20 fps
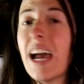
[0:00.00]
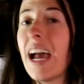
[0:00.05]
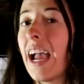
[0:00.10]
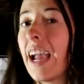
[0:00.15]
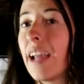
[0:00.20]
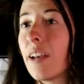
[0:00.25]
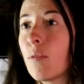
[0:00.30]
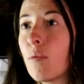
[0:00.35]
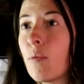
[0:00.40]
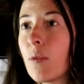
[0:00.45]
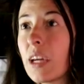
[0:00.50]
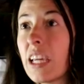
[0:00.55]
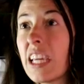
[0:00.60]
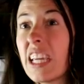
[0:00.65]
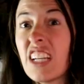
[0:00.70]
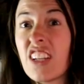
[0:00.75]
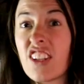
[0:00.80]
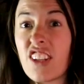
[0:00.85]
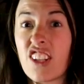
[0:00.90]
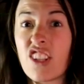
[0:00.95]
And
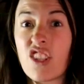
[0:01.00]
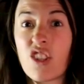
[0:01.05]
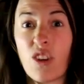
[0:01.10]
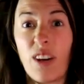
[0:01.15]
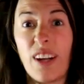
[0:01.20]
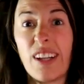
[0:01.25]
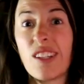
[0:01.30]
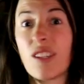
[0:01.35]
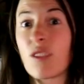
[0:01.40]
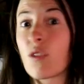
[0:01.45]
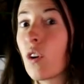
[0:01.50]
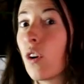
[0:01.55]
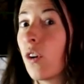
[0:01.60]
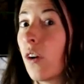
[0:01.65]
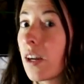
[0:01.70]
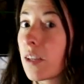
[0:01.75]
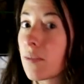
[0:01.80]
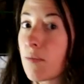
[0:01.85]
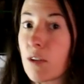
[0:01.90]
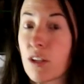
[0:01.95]
we just try to grow
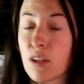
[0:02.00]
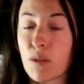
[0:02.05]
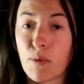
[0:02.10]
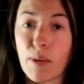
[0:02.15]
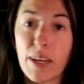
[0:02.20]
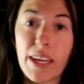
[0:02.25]
as much as we